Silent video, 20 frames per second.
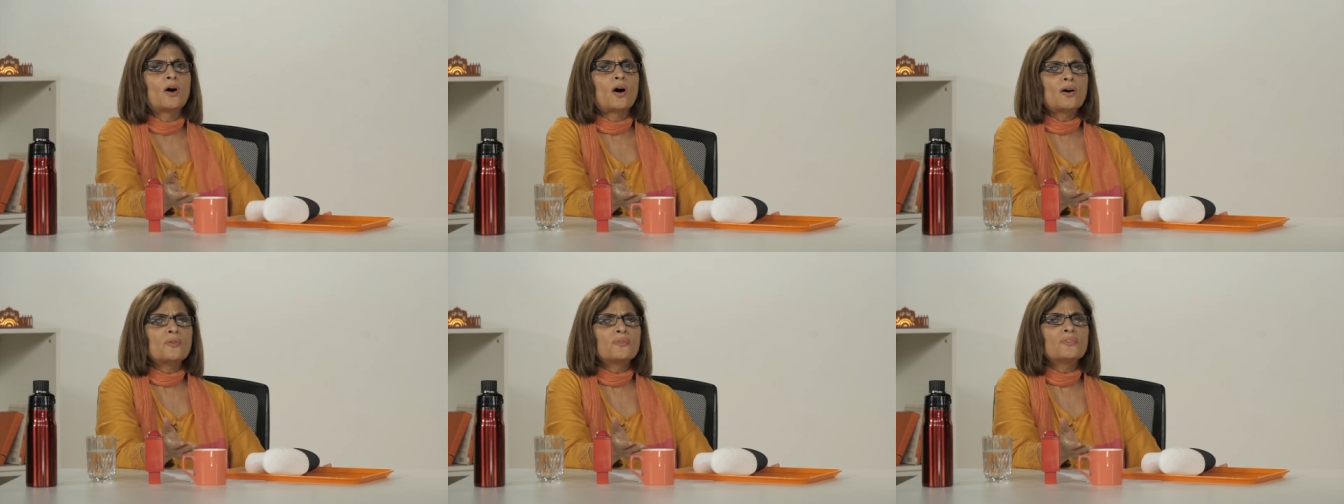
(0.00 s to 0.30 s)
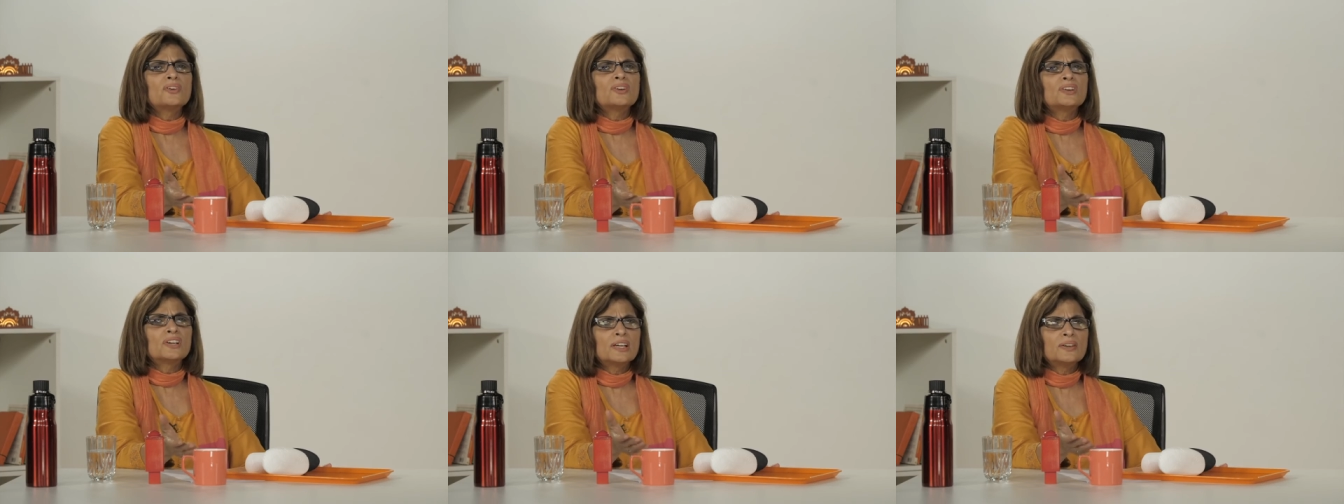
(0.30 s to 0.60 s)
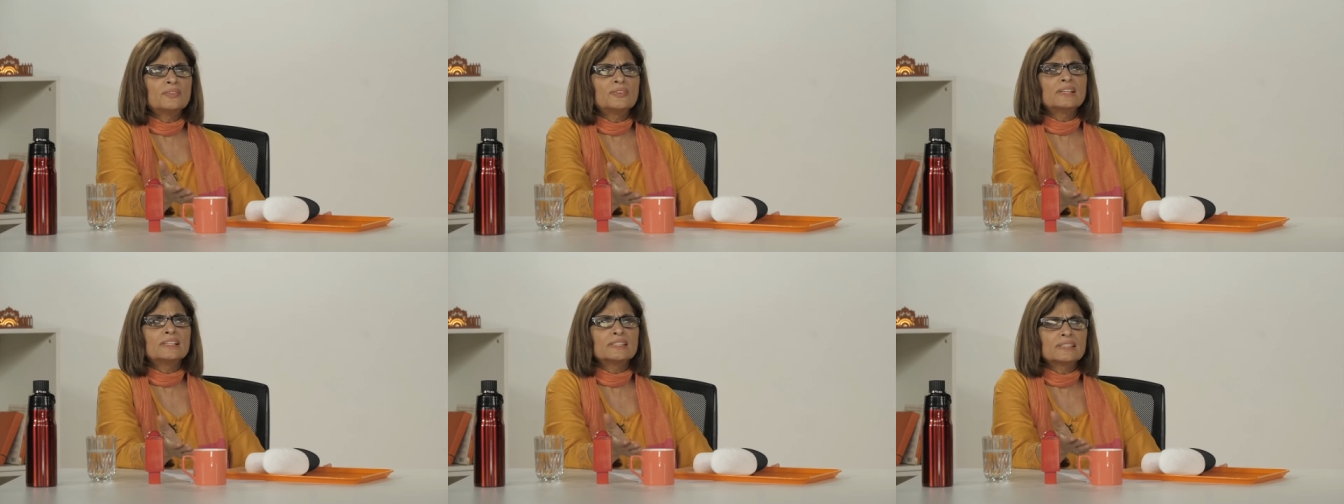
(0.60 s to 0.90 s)
often
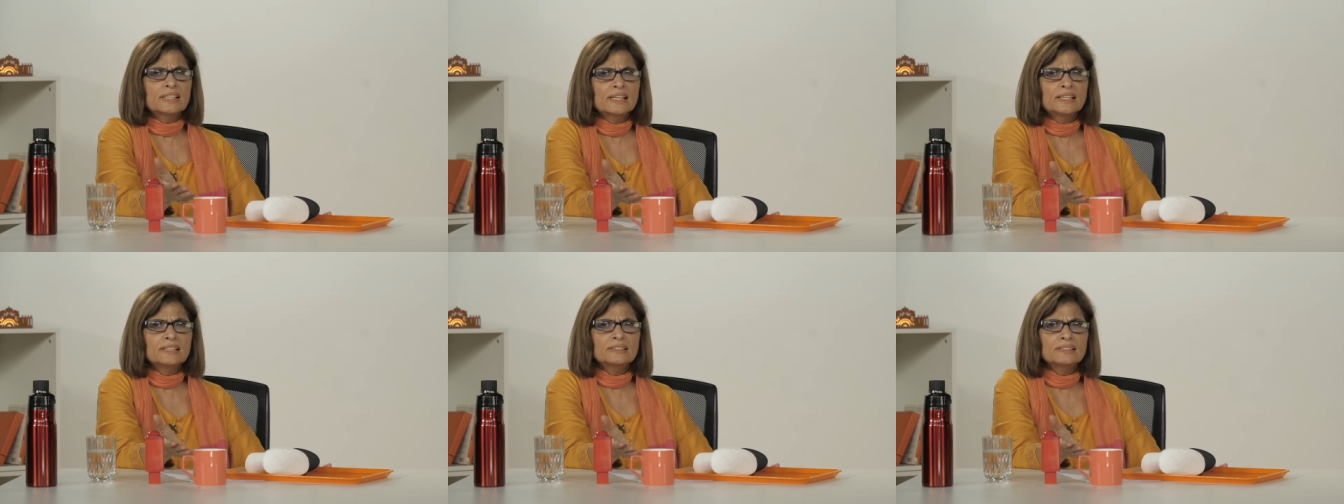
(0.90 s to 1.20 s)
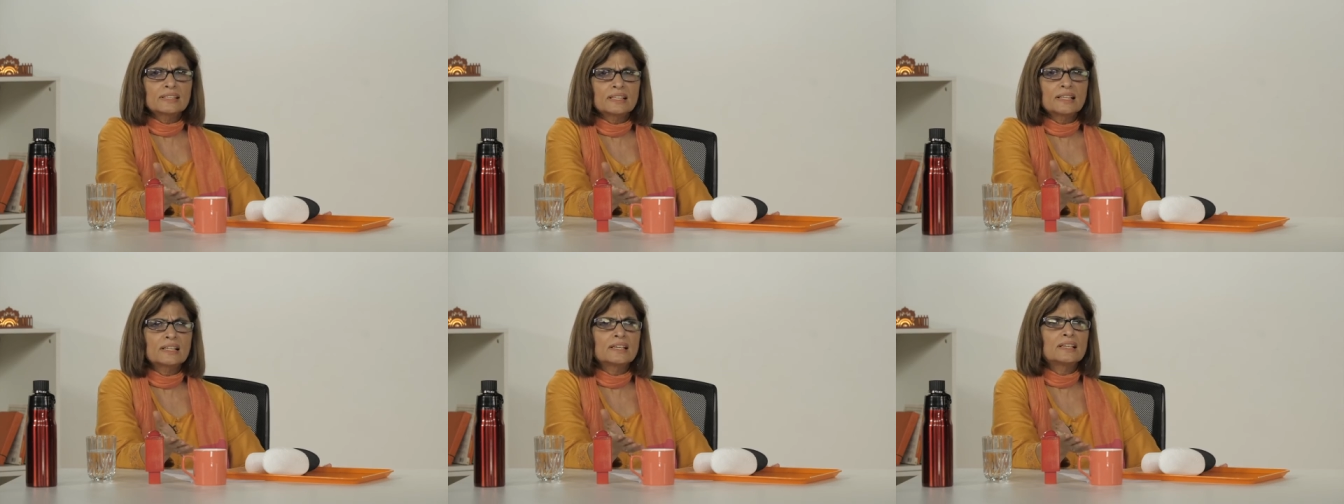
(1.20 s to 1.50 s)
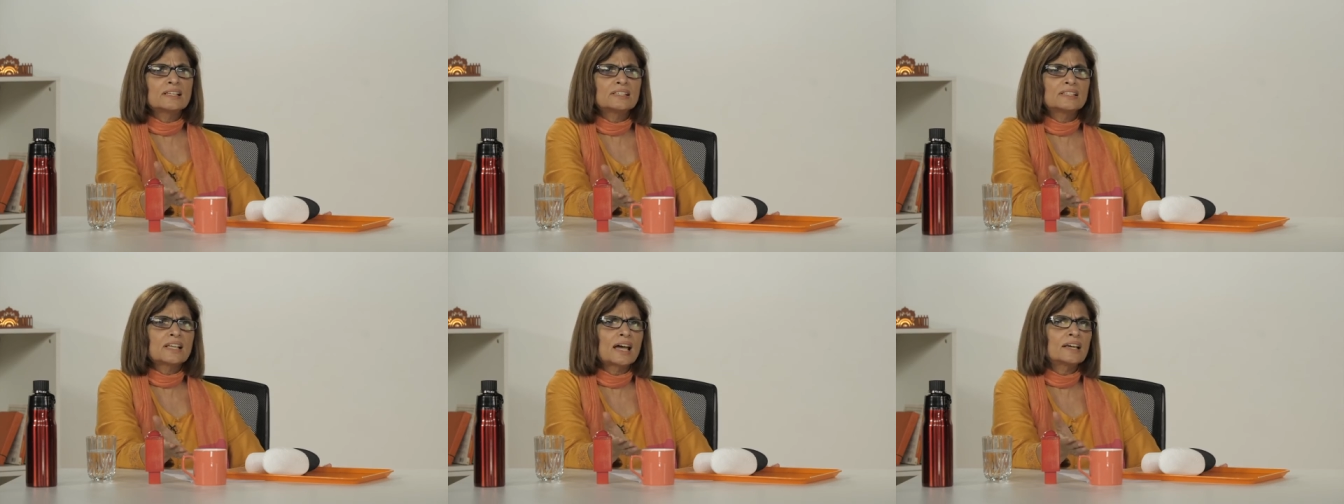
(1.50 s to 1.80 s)
reveals things that the
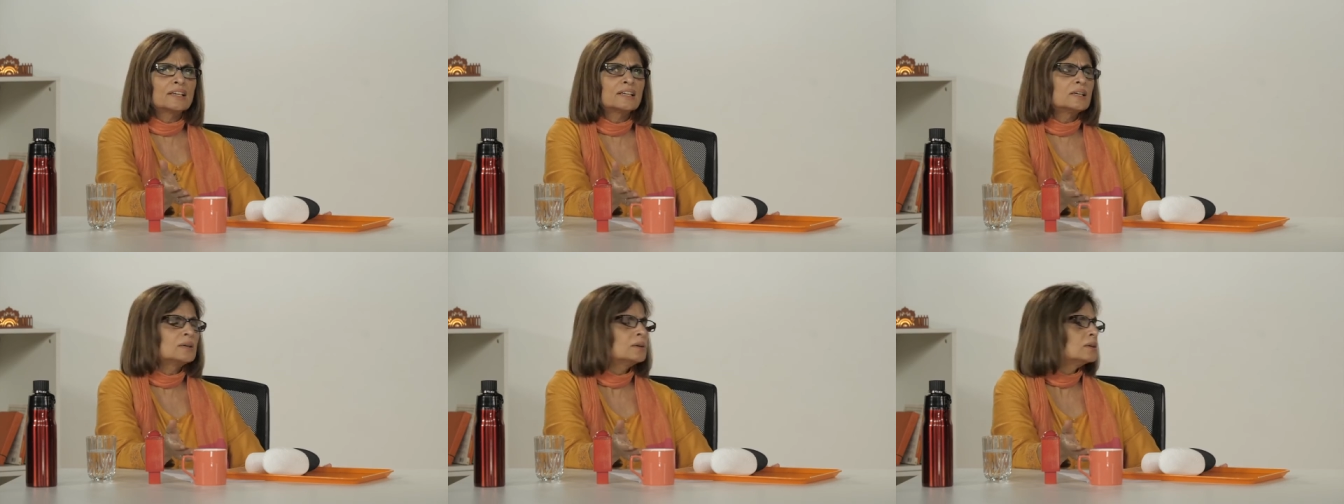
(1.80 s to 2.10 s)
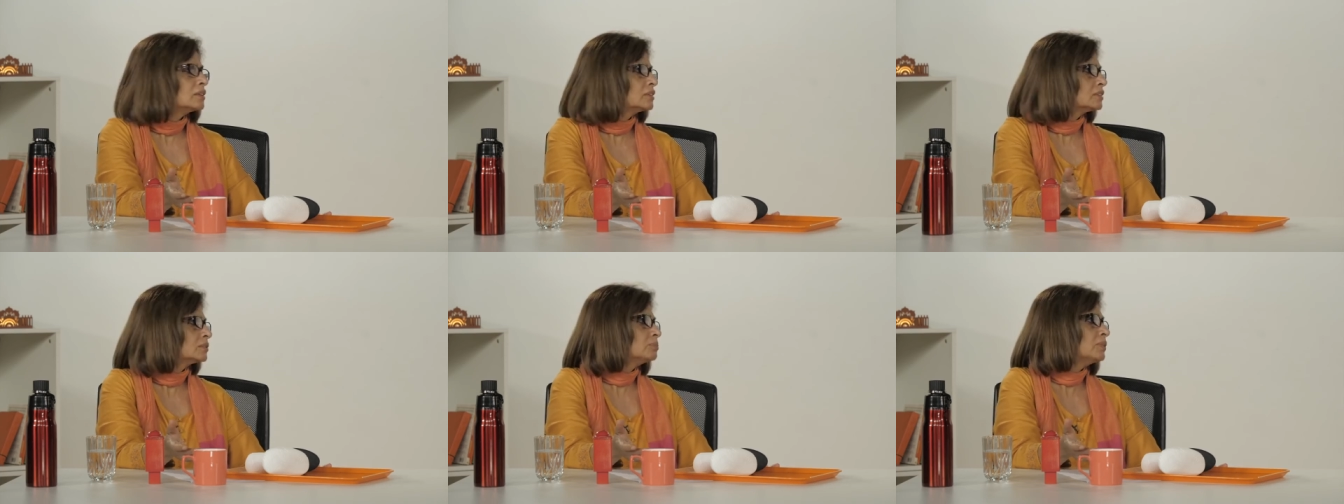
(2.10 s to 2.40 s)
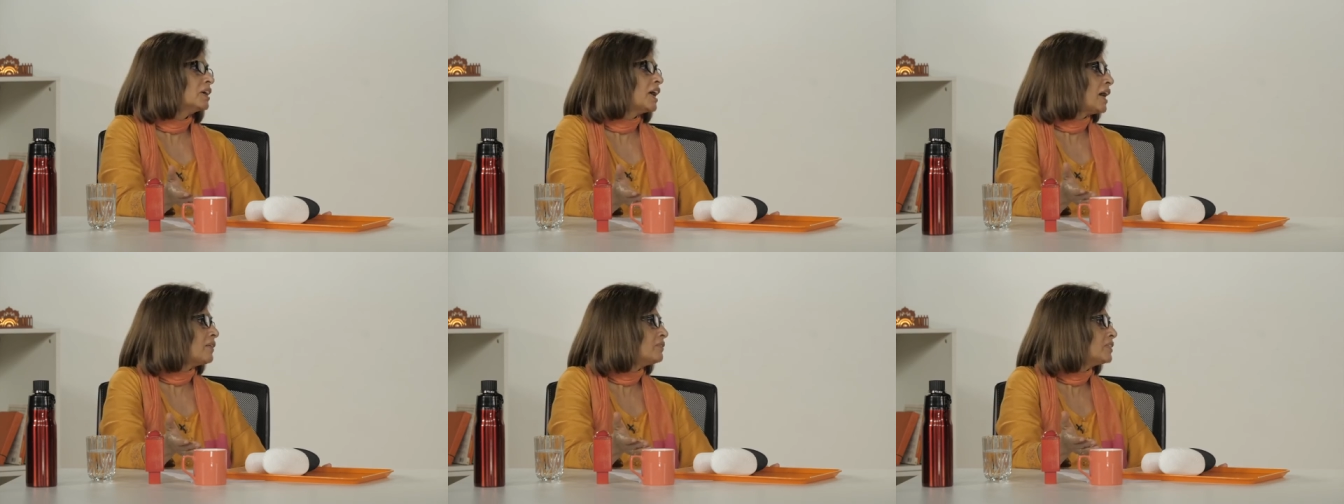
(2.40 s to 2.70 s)
designers
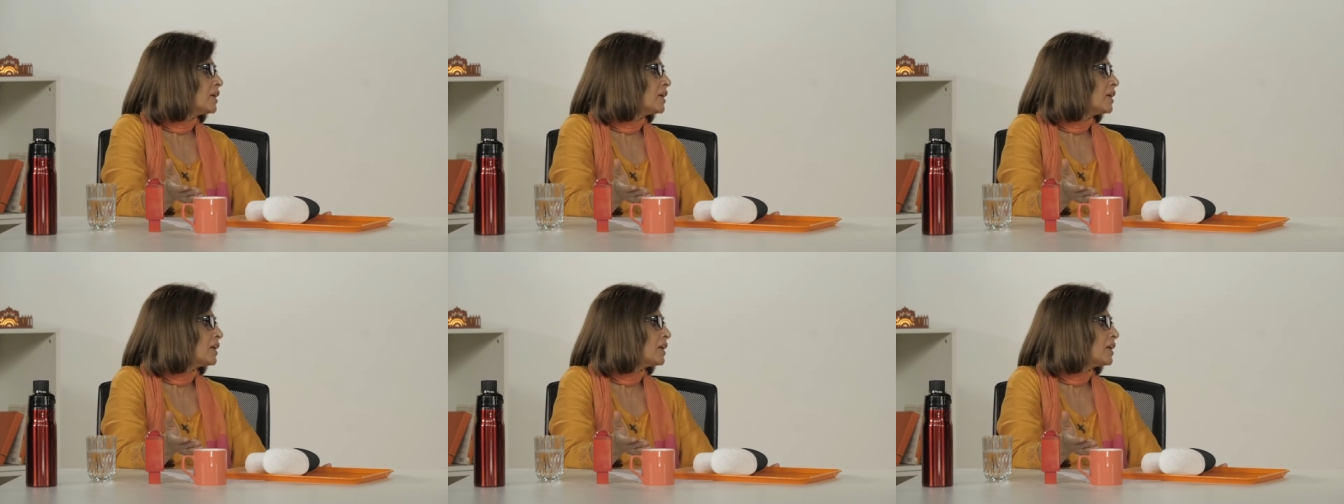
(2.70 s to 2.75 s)
may have